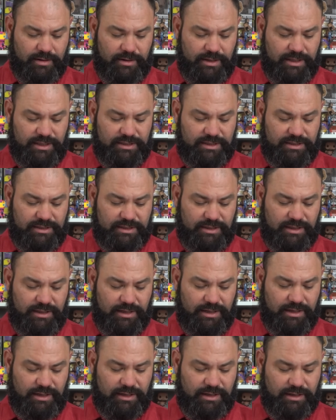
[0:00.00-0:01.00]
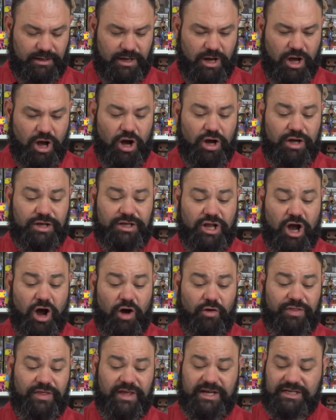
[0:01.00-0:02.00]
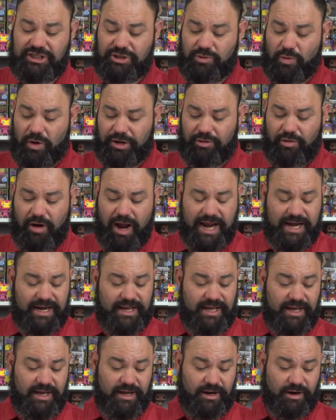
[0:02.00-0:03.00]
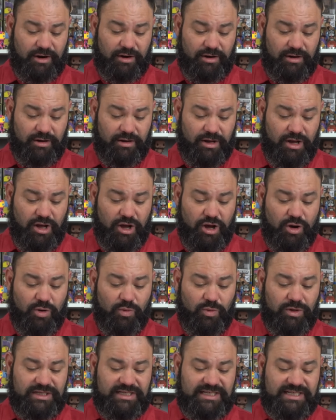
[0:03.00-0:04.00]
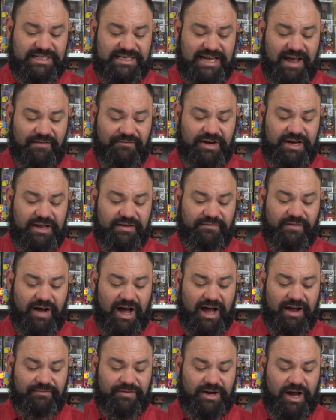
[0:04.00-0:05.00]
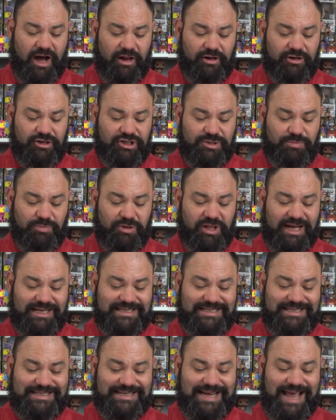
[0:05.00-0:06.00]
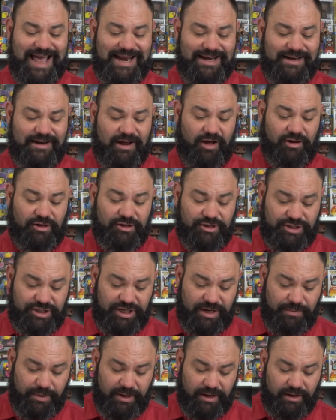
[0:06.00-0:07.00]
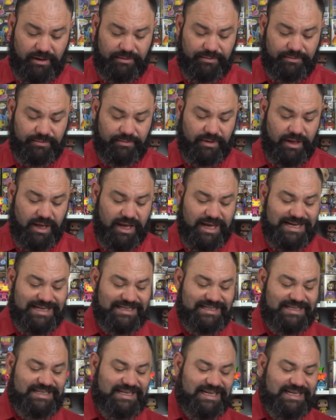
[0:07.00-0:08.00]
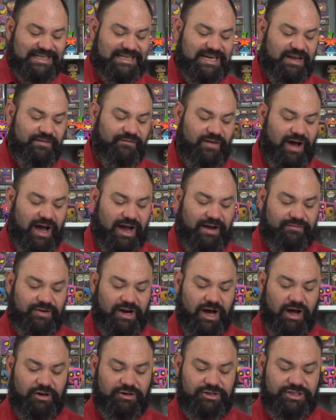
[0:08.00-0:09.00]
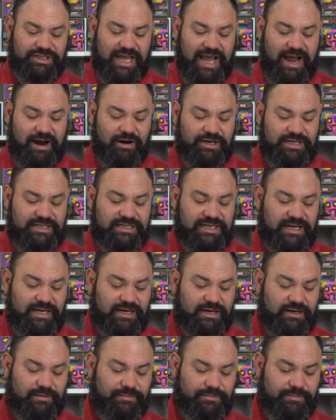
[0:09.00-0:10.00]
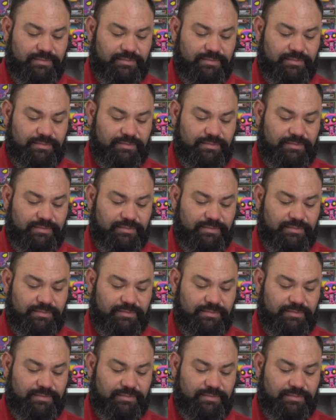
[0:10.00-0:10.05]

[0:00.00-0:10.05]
let's see. No, this one right here was $75 plus $10 shipping. $65 guaranteed.